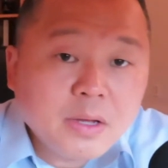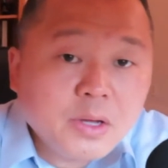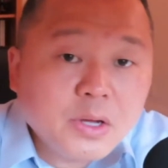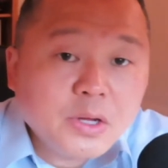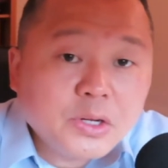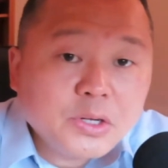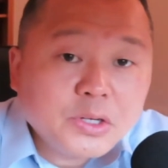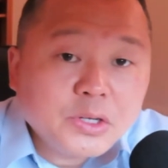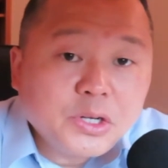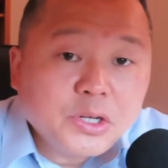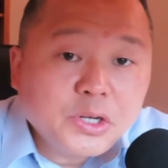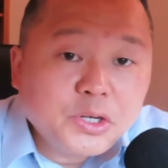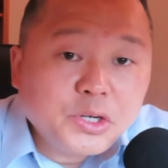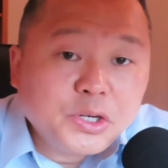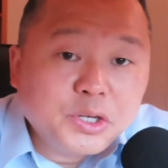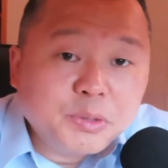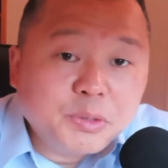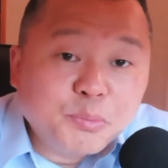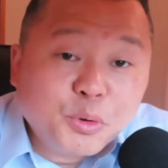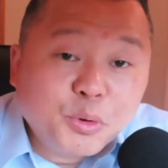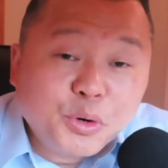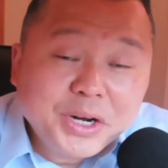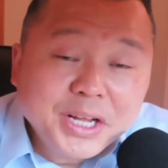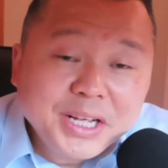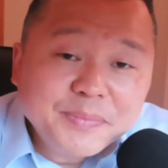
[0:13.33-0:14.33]
Good
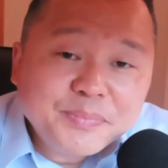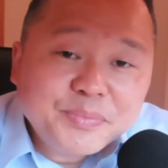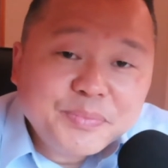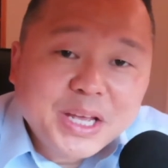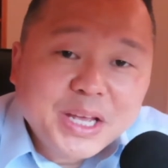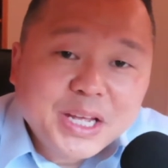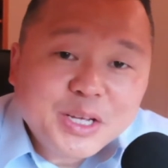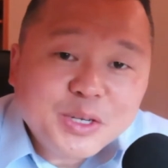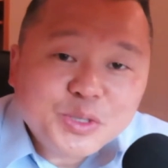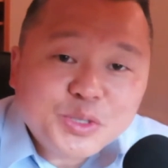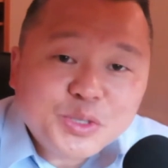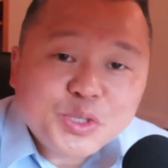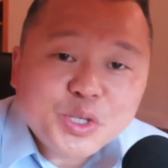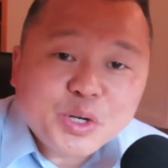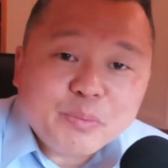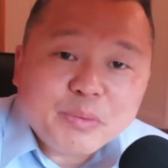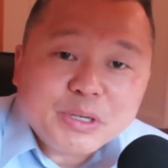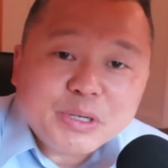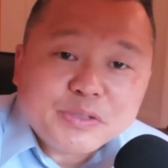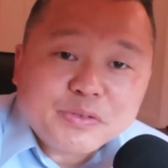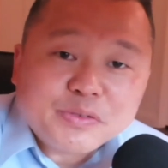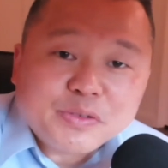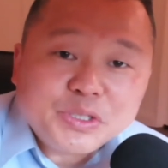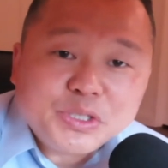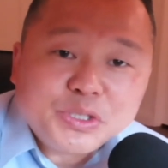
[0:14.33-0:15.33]
morning. Thank you so much
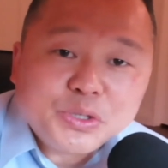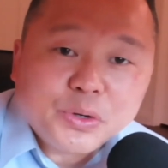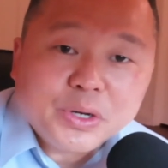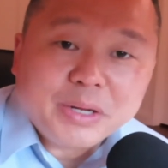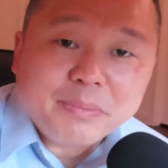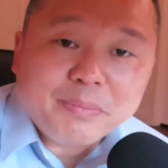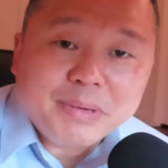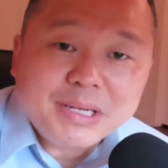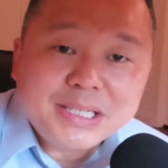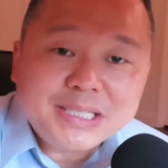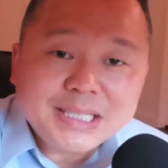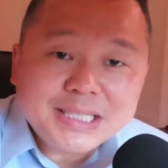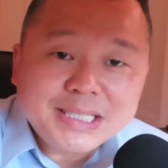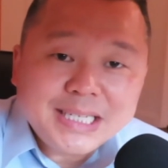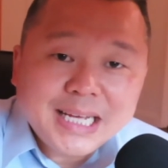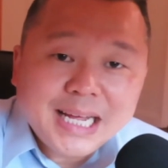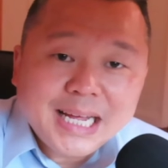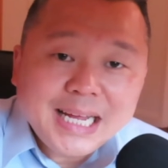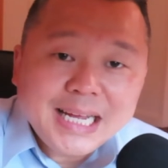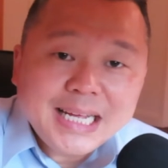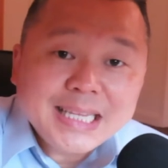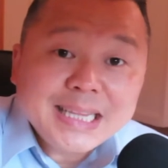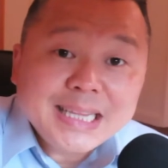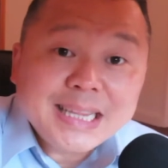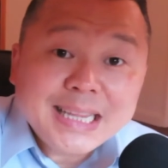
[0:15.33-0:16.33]
for joining me
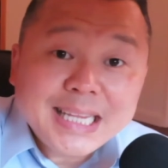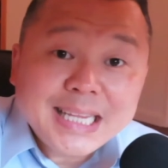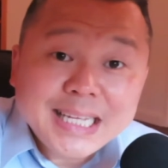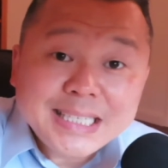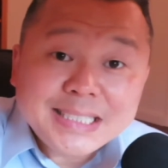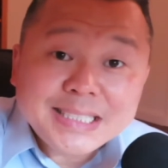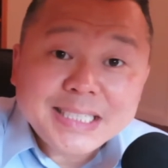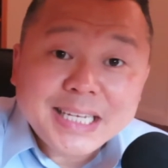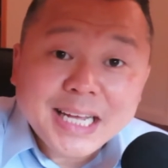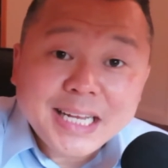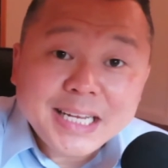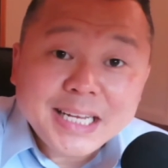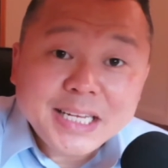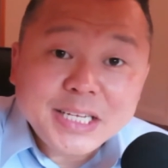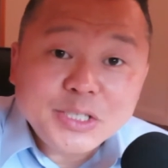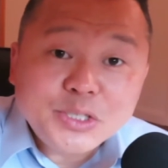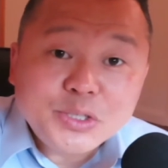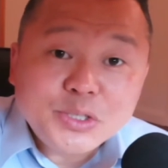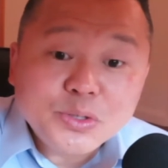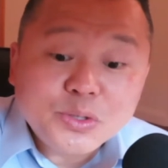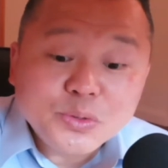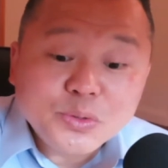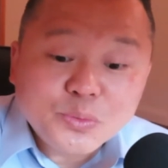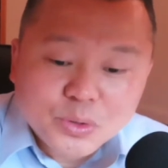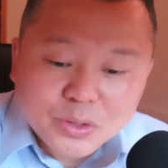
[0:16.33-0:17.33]
today. Let's get into
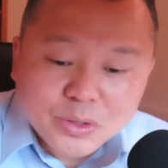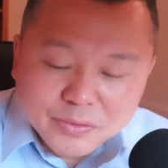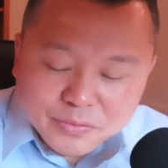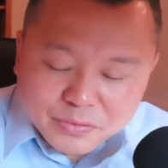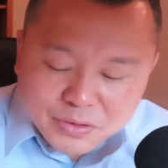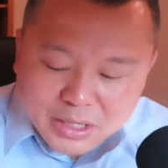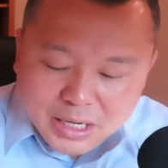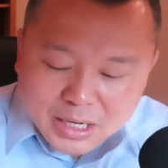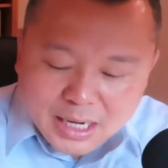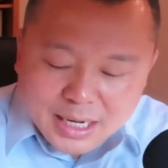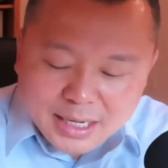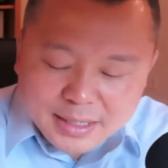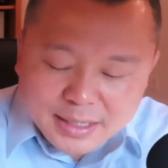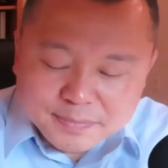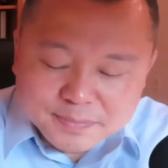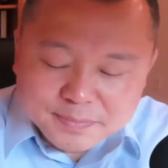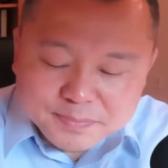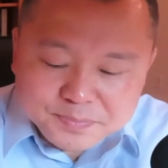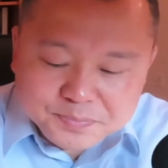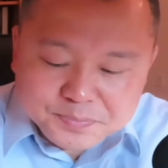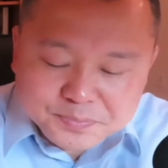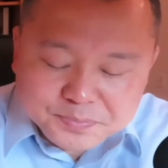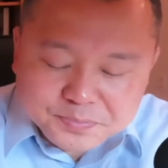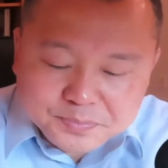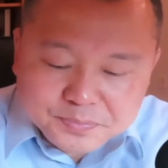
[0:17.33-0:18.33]
the Word of God.
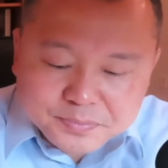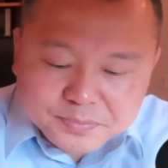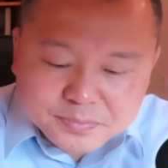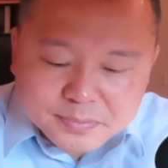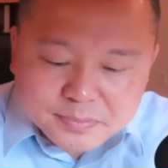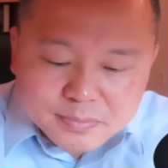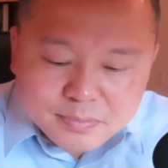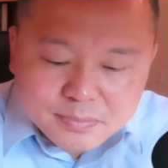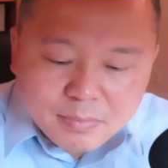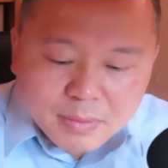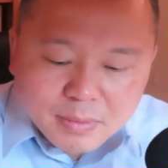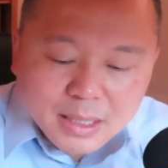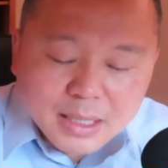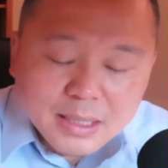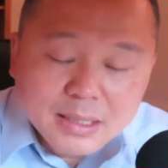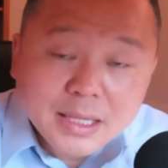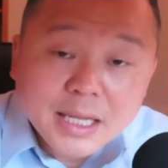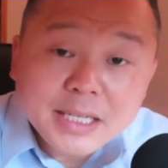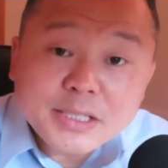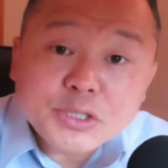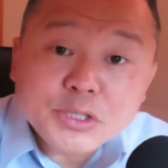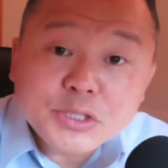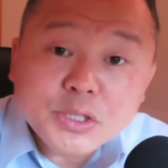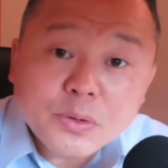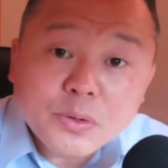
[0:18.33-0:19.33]

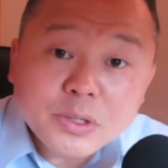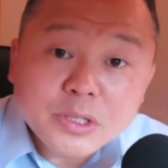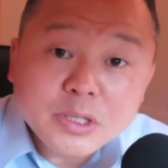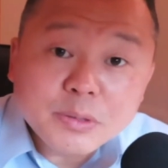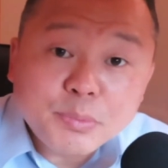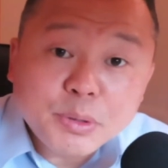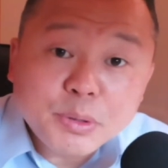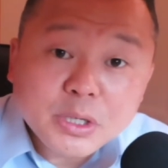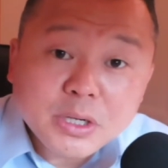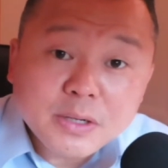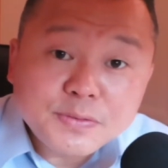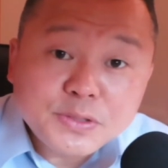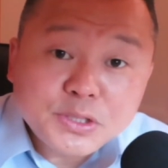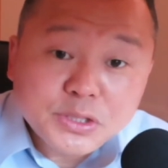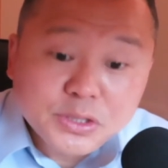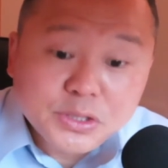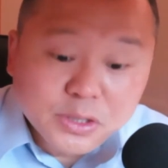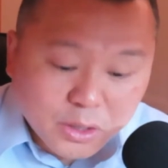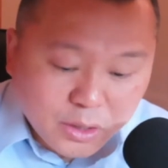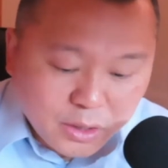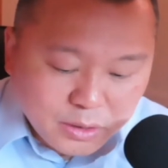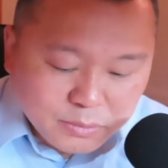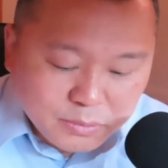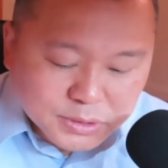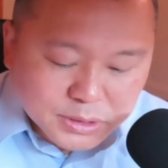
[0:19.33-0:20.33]
Let's go to the book of
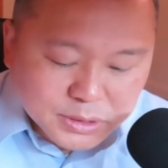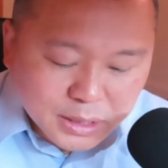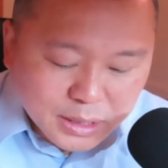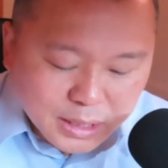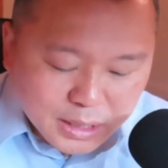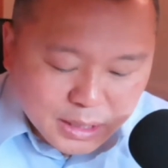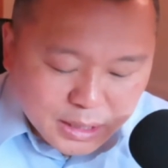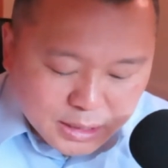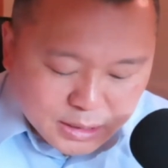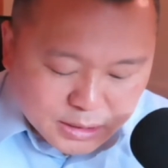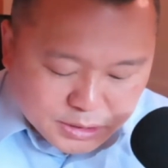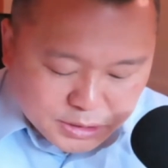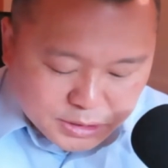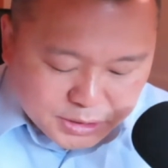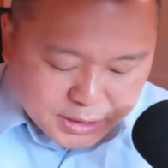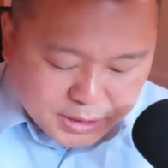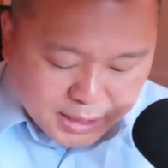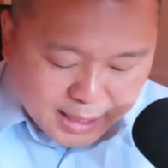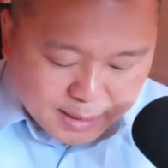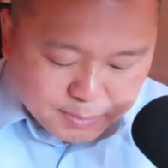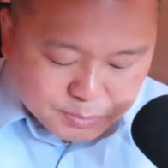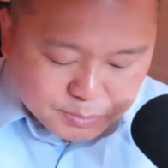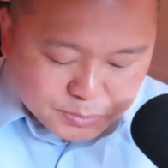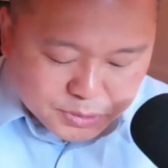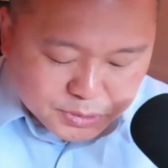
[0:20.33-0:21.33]
Psalms,
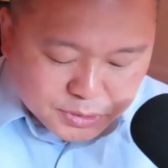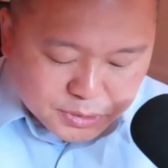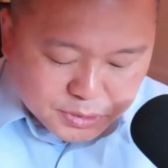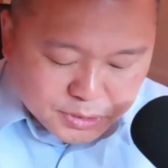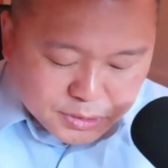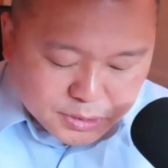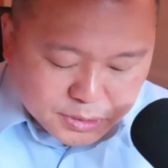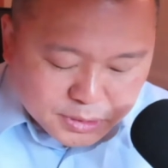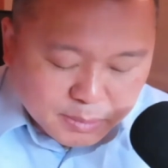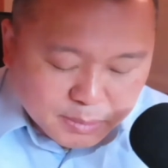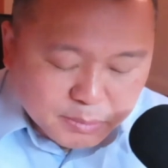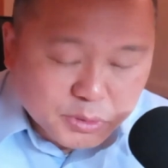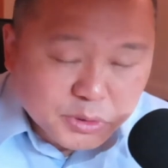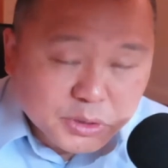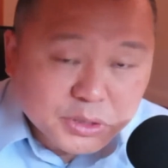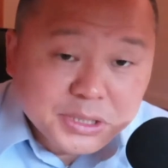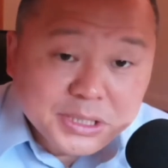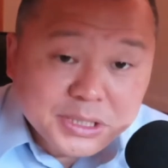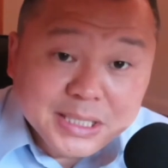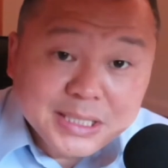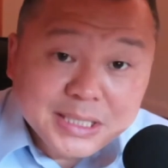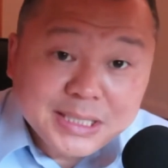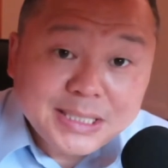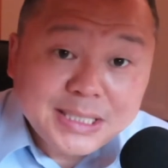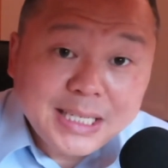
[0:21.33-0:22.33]
chapter number
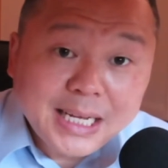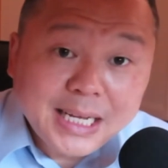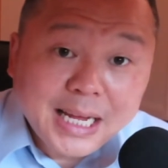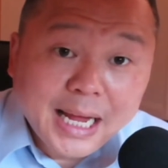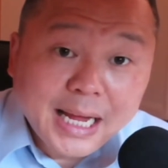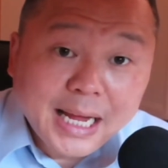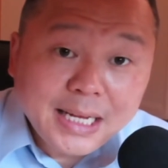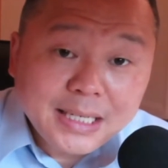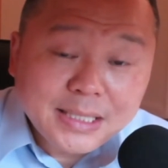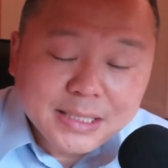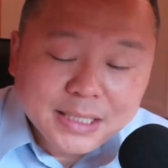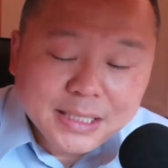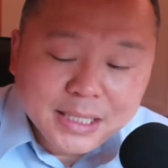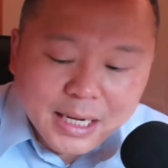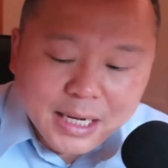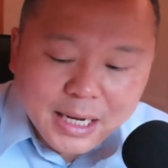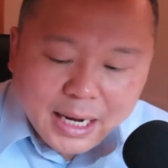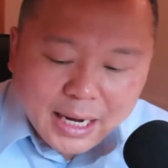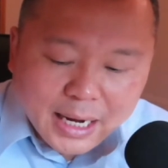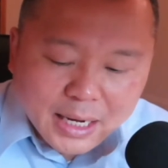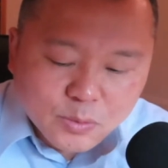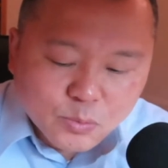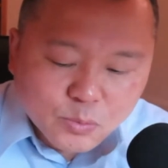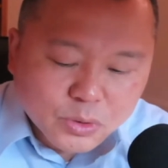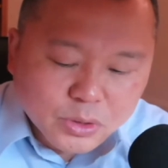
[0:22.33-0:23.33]
68,
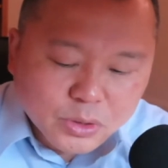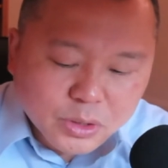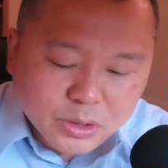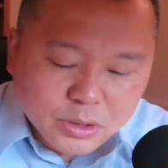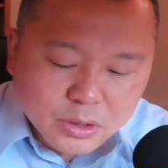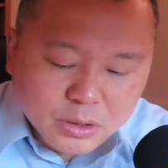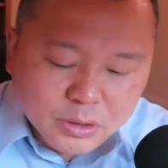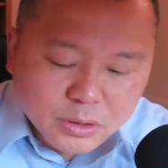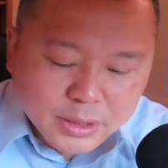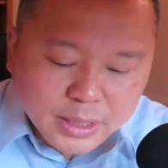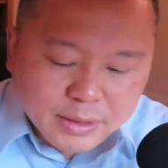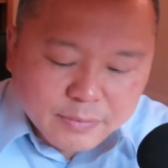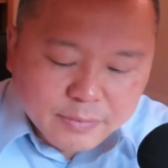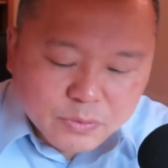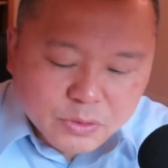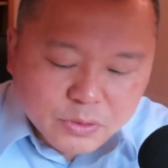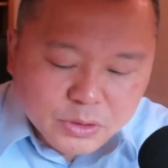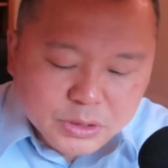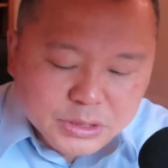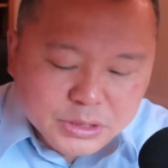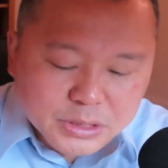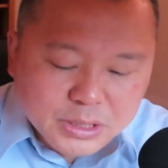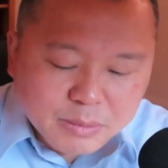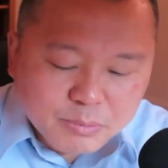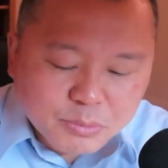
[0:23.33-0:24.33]
and we're going to look at
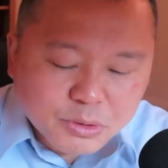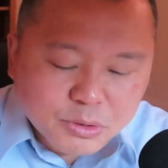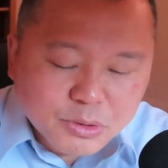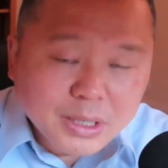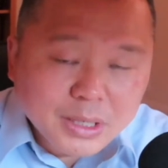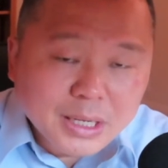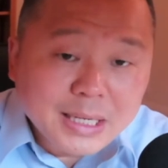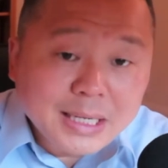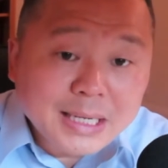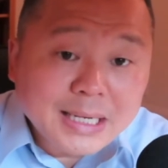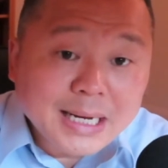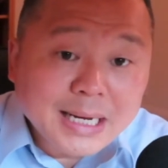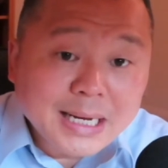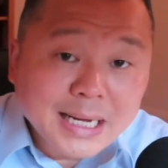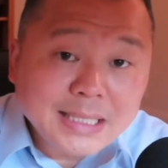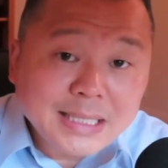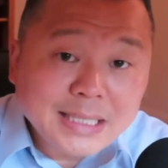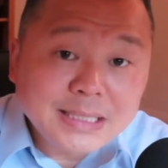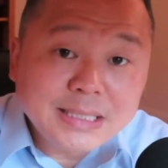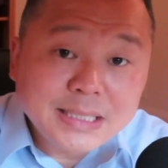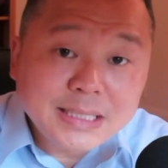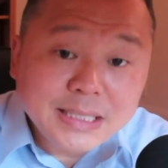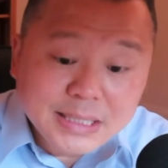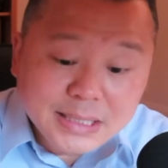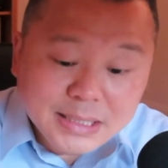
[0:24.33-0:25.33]
verse number
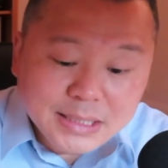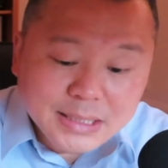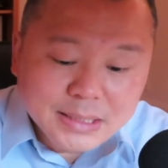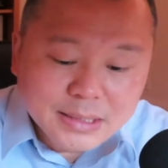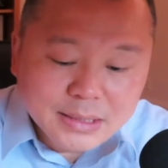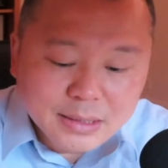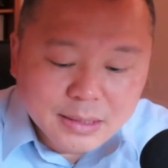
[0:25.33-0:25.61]
19.